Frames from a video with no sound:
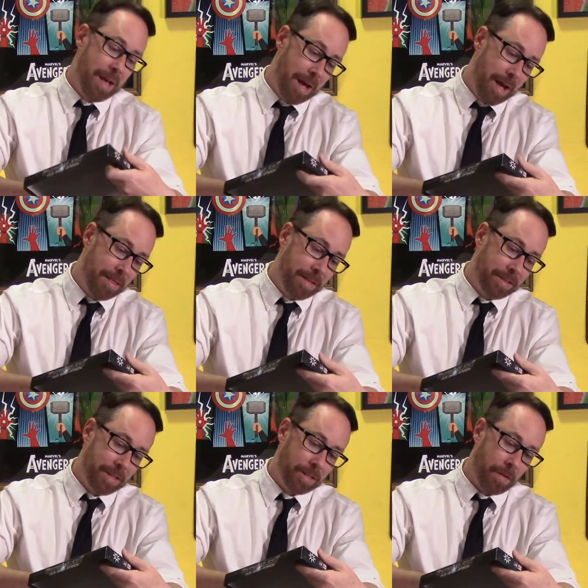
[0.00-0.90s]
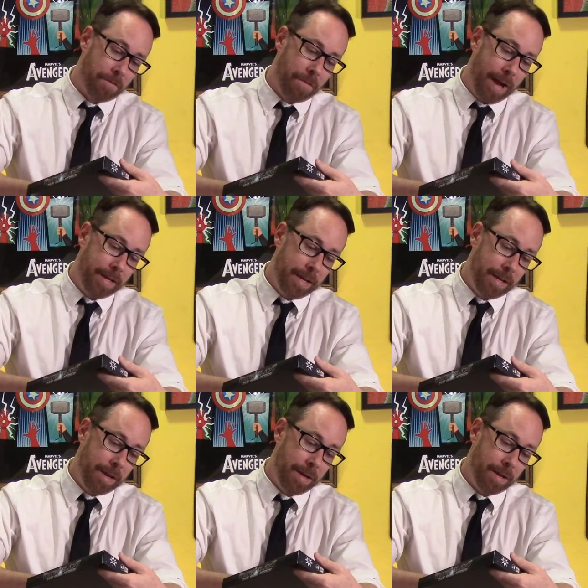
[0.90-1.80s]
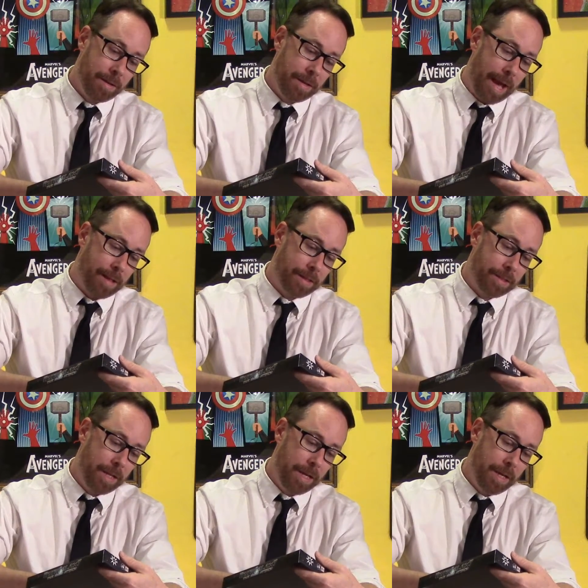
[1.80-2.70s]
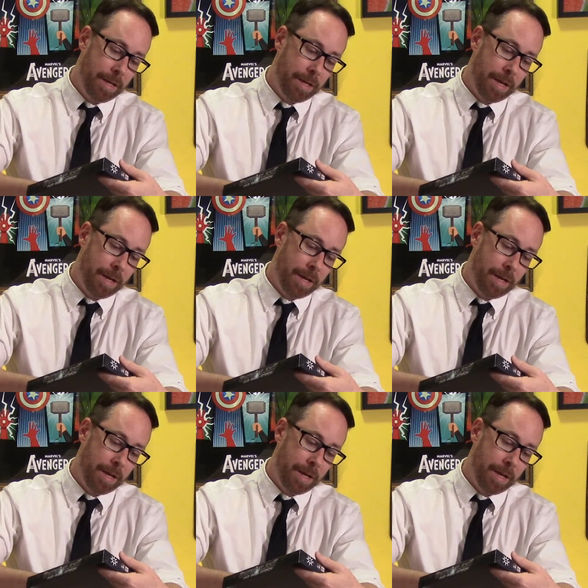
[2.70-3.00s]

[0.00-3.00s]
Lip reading: This is Viking Galaxy,